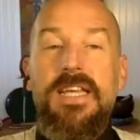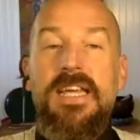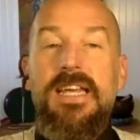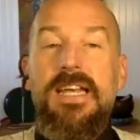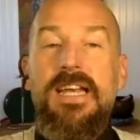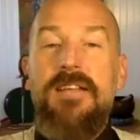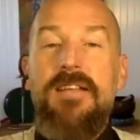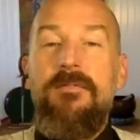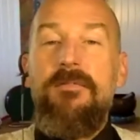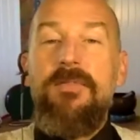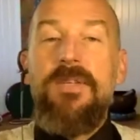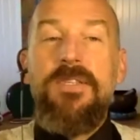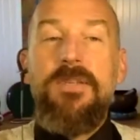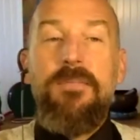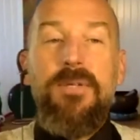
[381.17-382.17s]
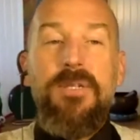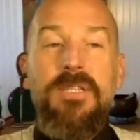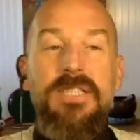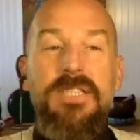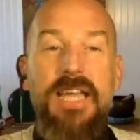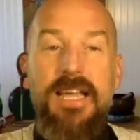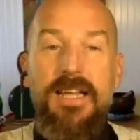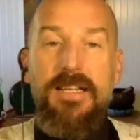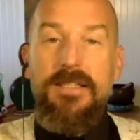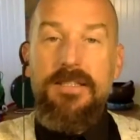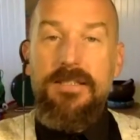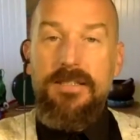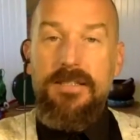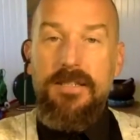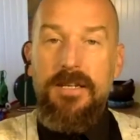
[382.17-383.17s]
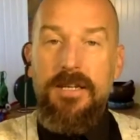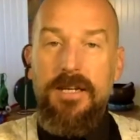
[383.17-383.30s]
in an invisible dance